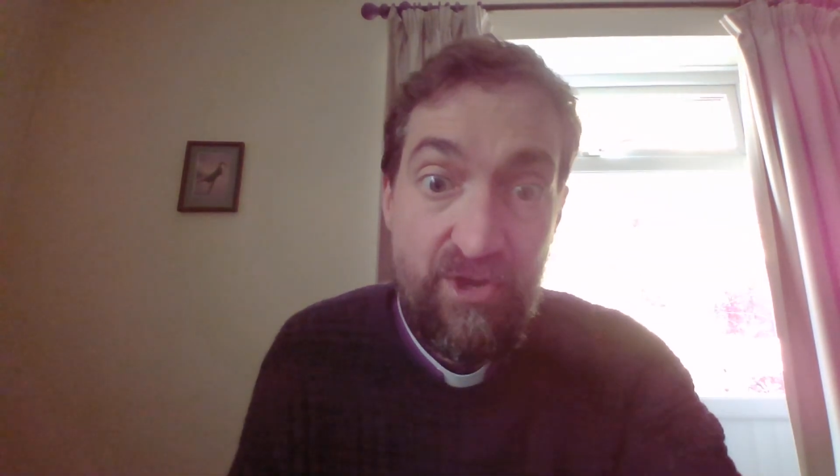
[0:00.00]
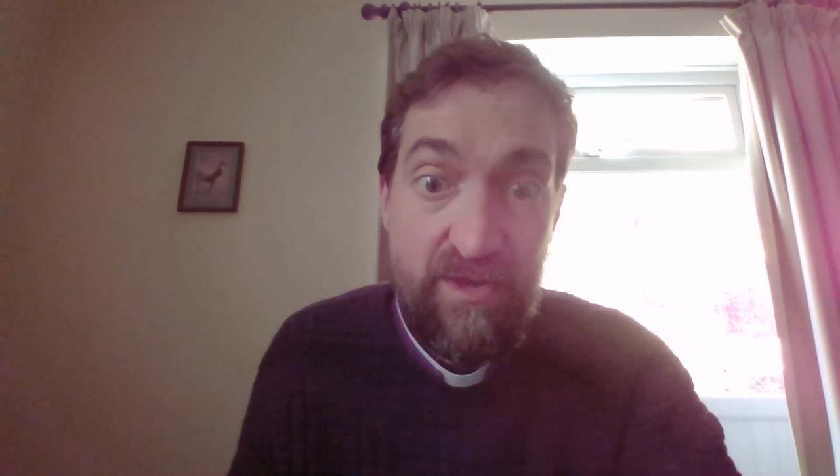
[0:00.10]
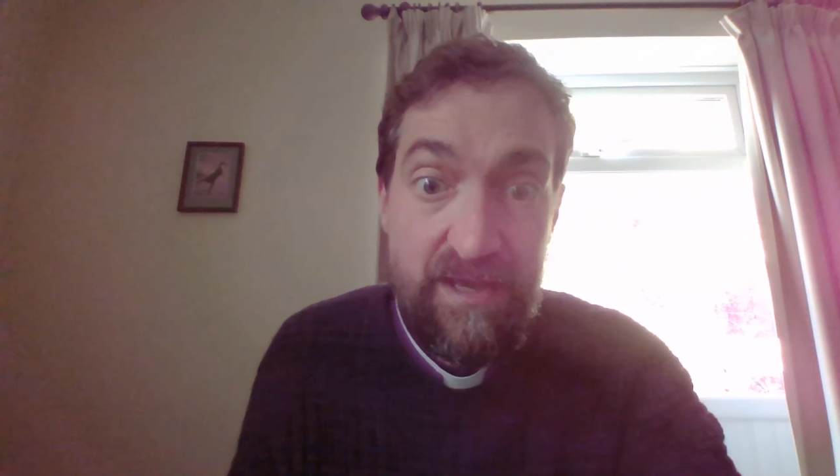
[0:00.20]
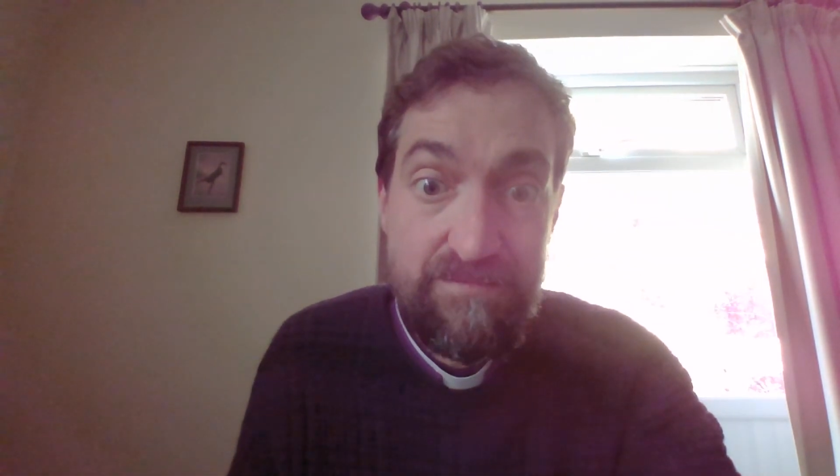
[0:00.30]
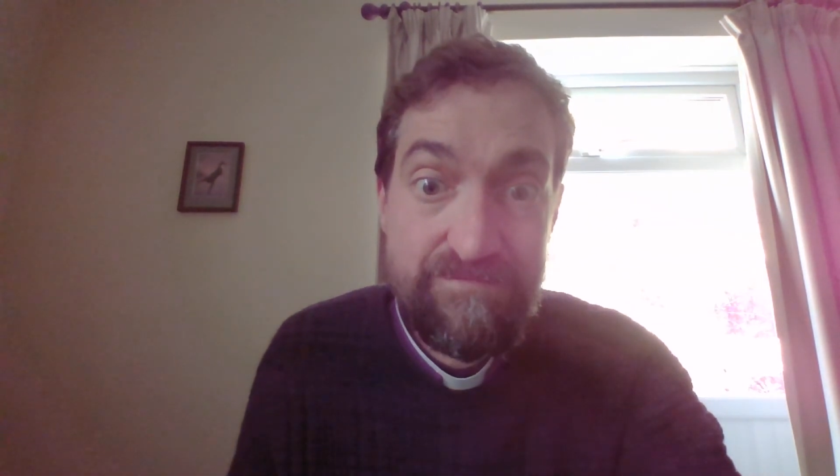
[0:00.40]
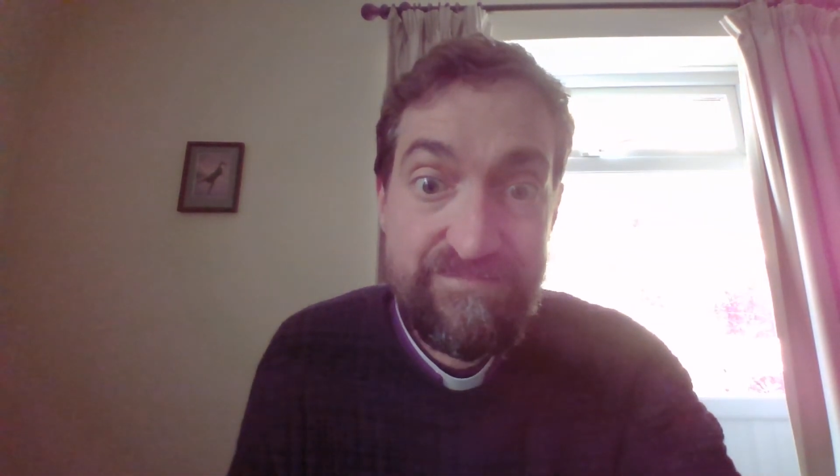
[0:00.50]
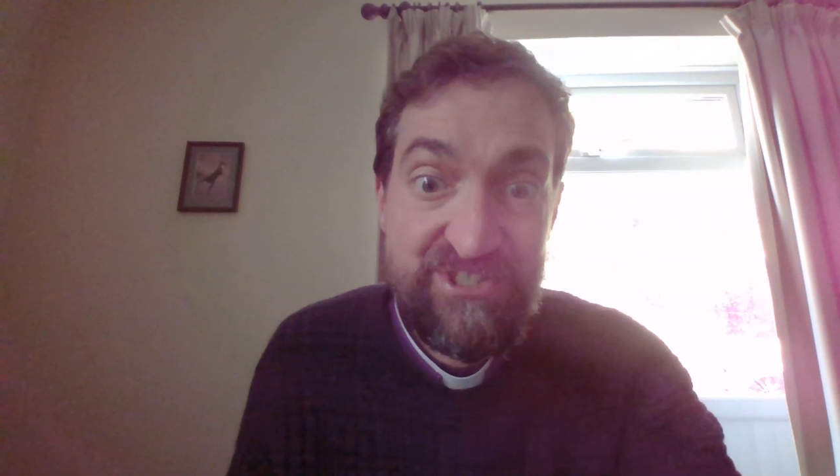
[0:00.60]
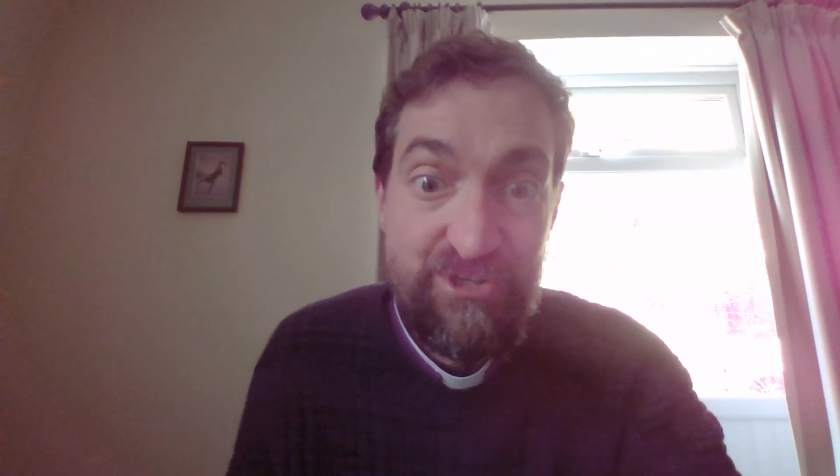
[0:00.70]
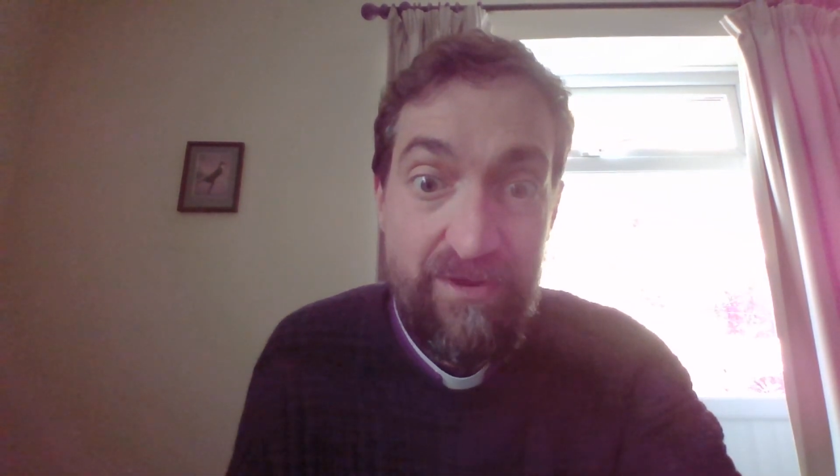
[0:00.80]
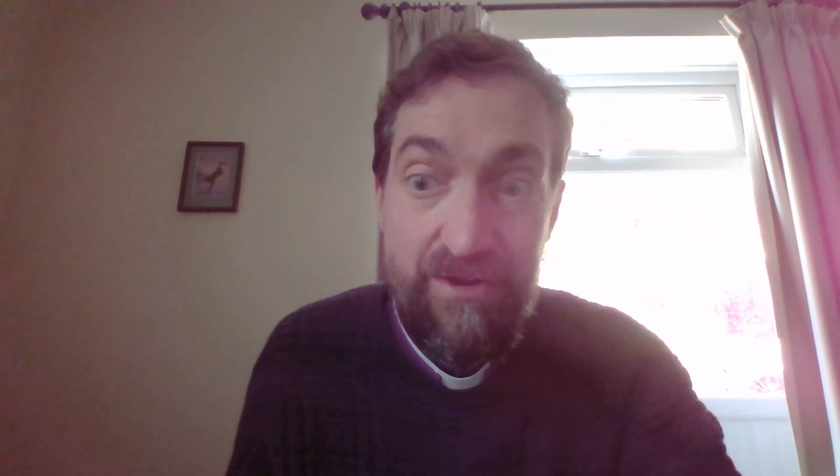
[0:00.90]
Okay,
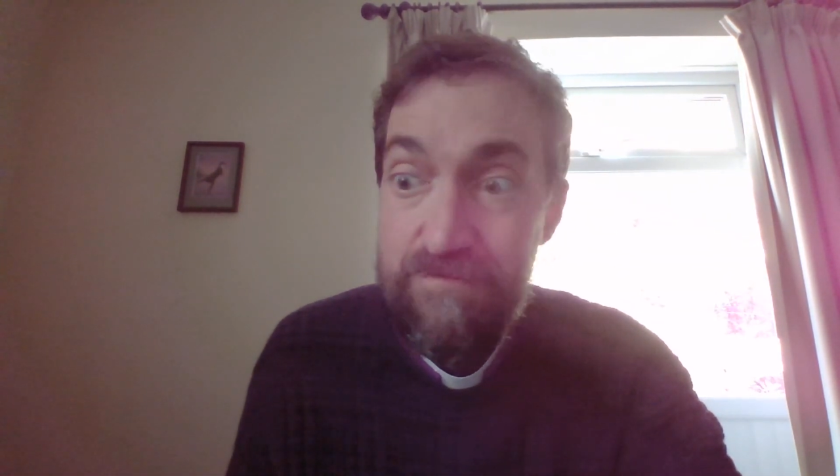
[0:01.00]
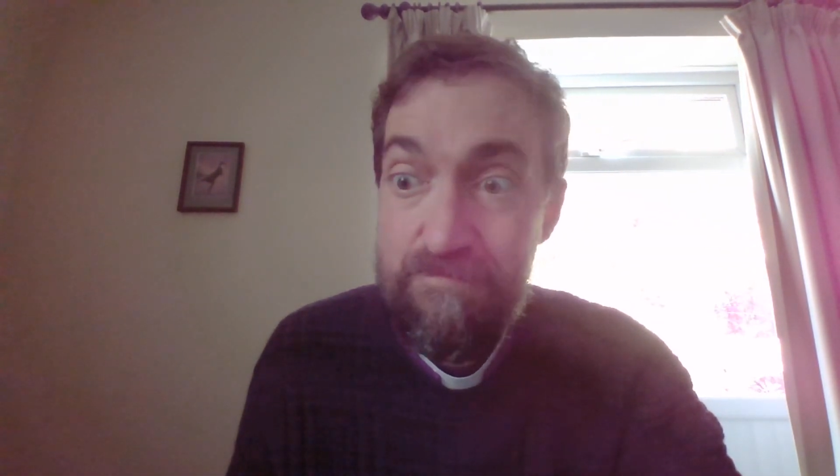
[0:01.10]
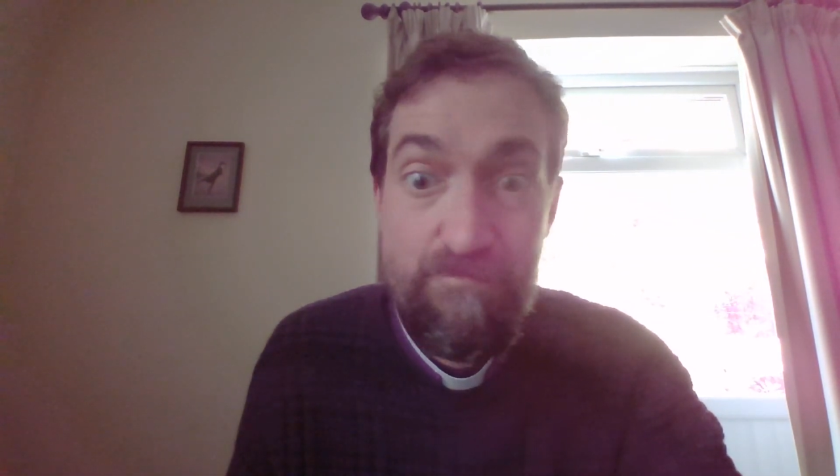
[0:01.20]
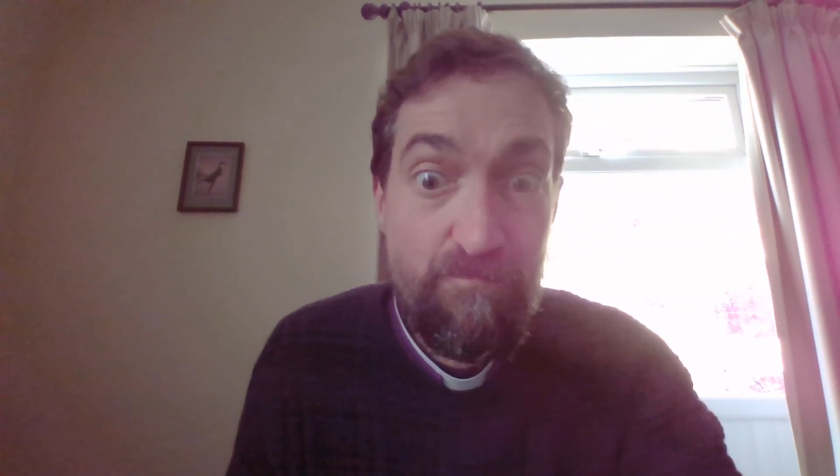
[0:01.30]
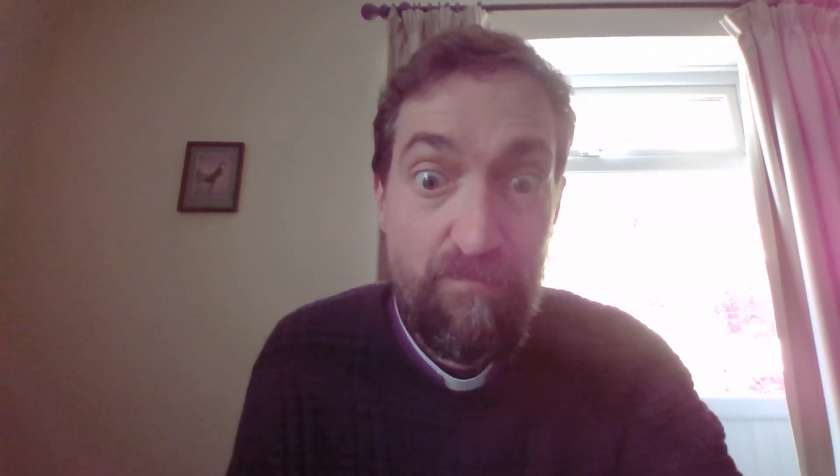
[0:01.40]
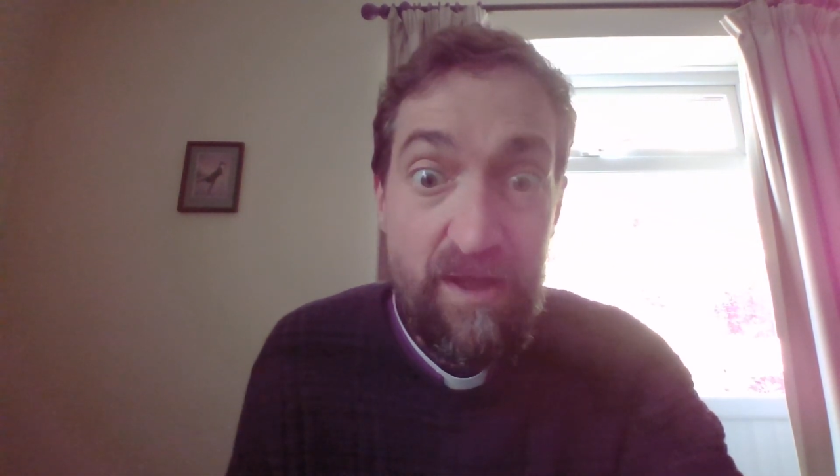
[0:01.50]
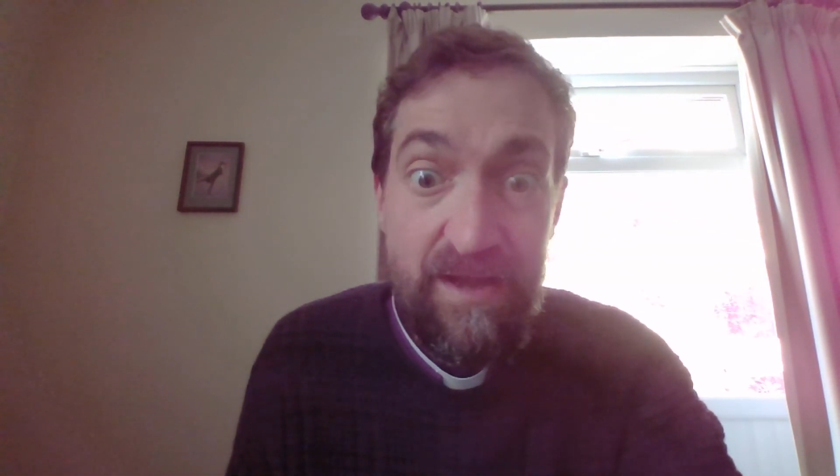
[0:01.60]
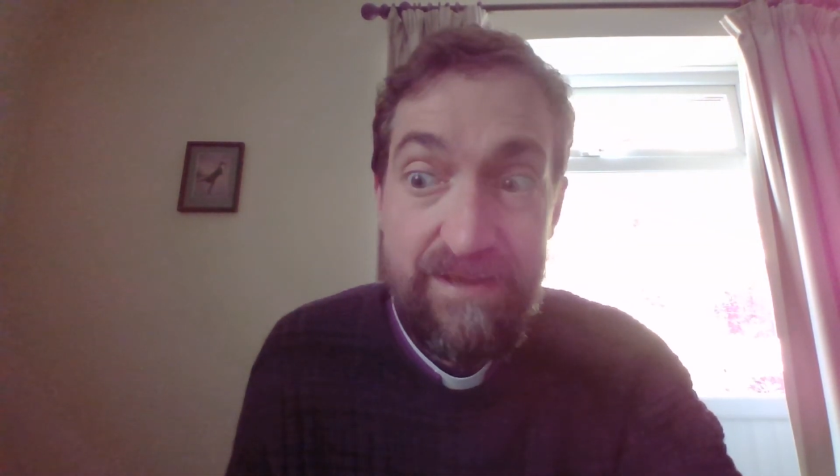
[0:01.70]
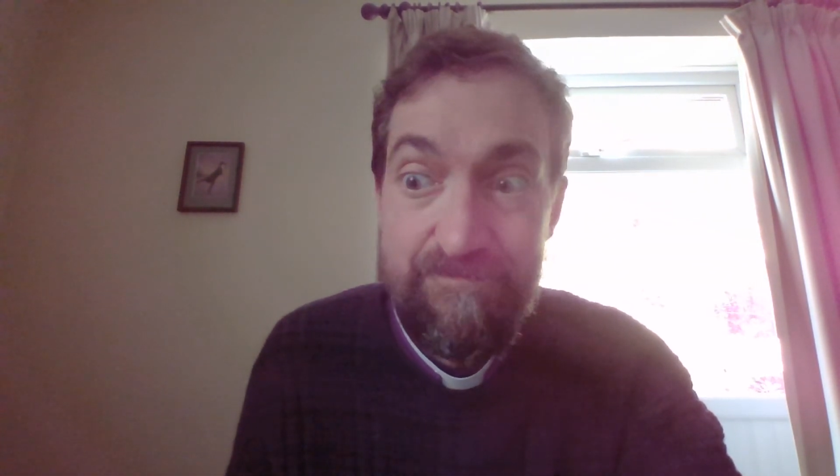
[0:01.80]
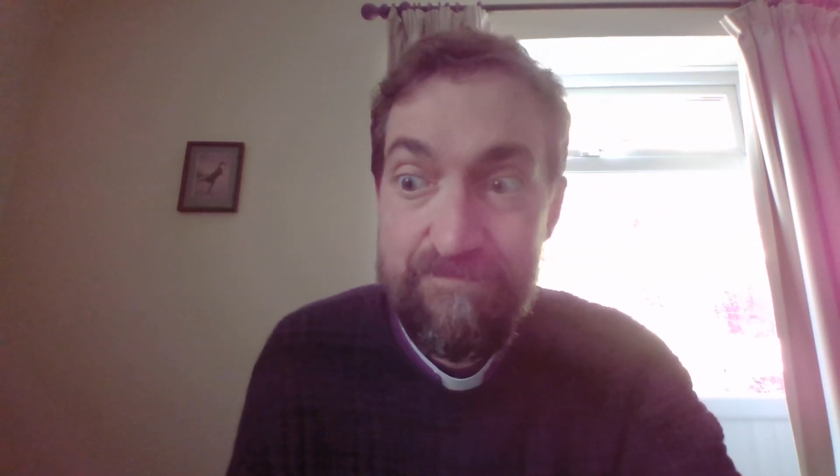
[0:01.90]
cheerio. Bye.